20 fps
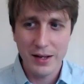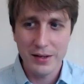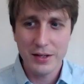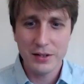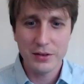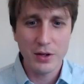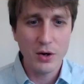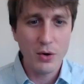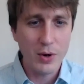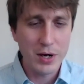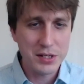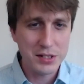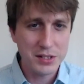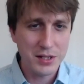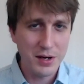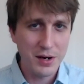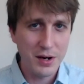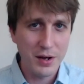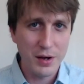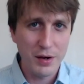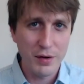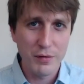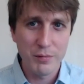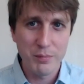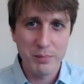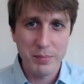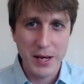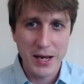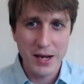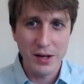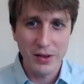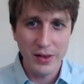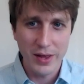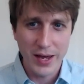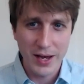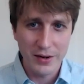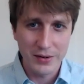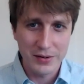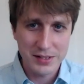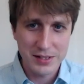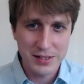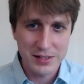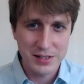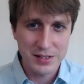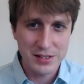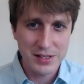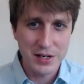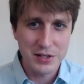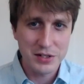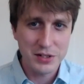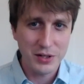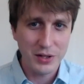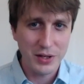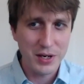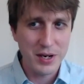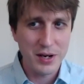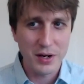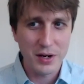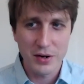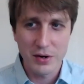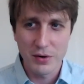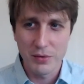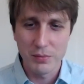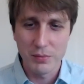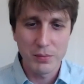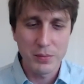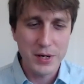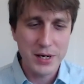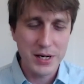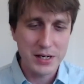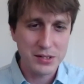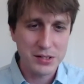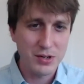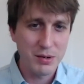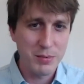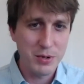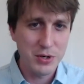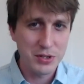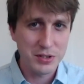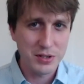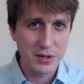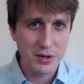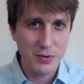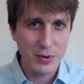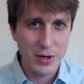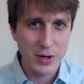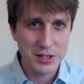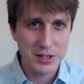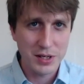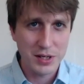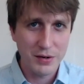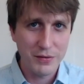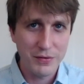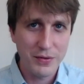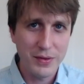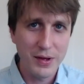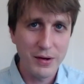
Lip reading: I think the question of bailouts is essentially a redistribution question